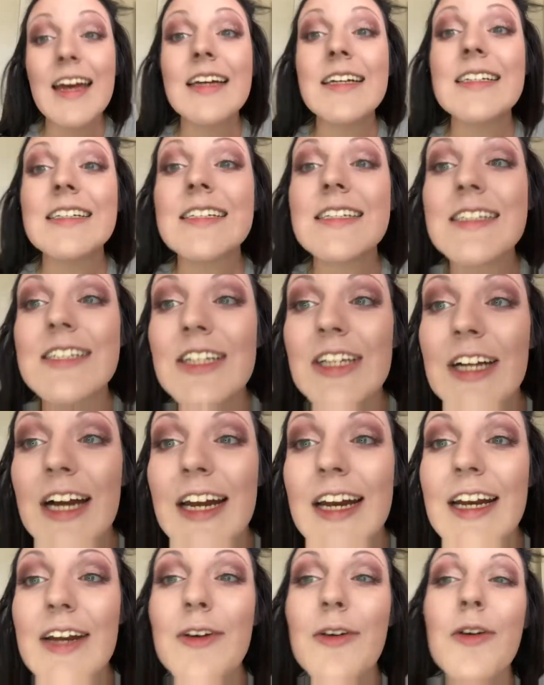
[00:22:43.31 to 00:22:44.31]
Still
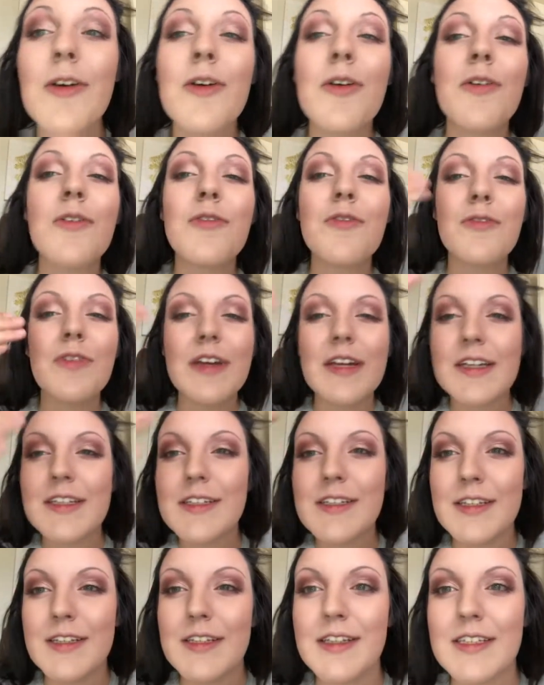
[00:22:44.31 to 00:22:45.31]
gotta
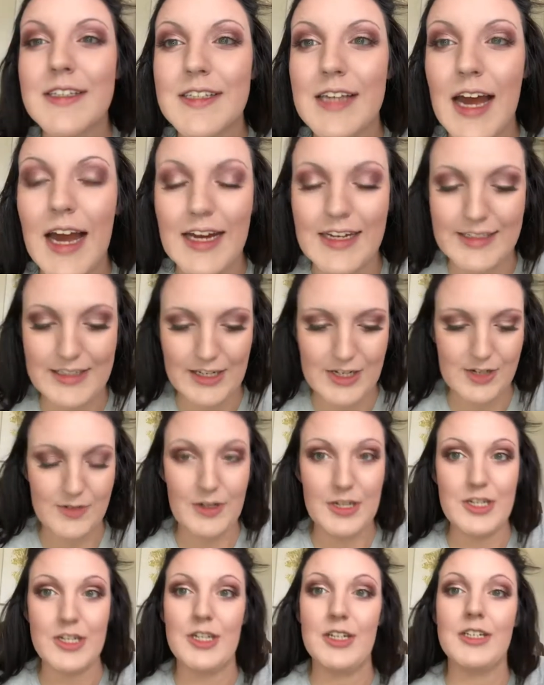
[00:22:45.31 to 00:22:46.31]
fix this eye
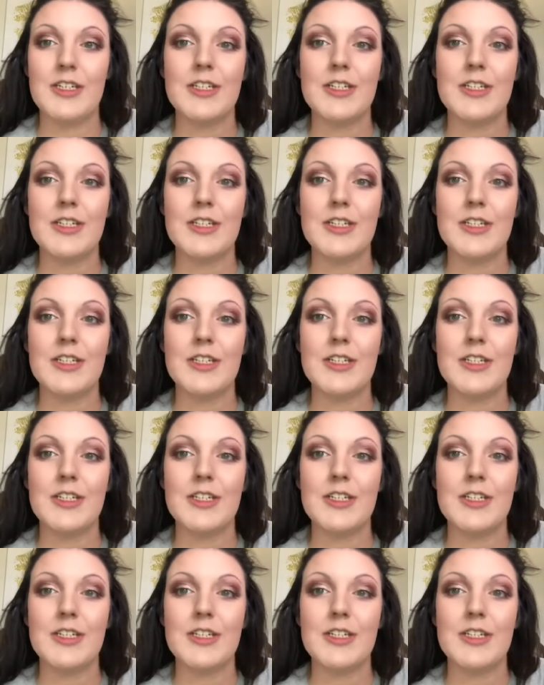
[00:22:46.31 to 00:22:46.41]
situation.